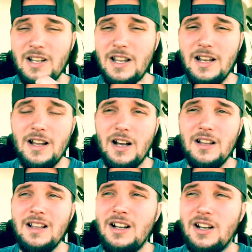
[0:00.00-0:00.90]
And
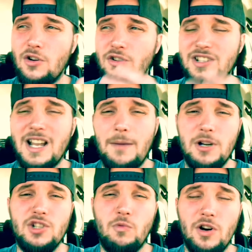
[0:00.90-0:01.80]
uh, of course, it got
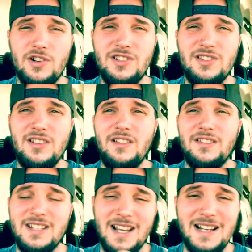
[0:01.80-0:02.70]
much worse
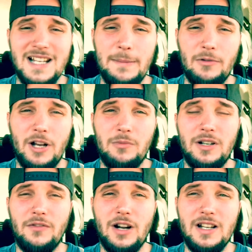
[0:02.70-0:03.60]
the second time around
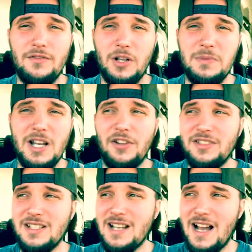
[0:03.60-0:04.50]
whenever I developed health
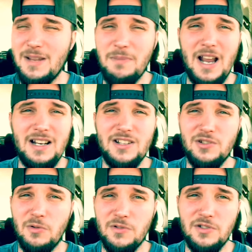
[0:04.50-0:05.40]
anxiety, panic
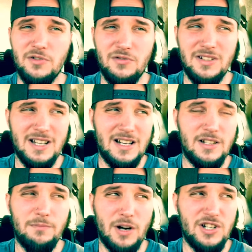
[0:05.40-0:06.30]
disorder, social anxiety, and
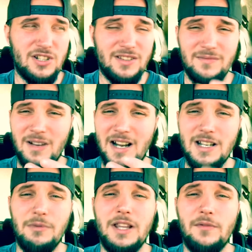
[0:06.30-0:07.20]
depression. And I
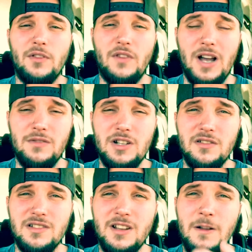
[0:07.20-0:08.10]
dealt with that for five
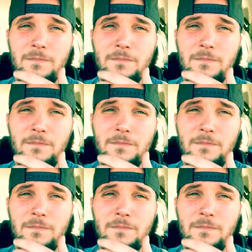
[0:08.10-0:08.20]
years.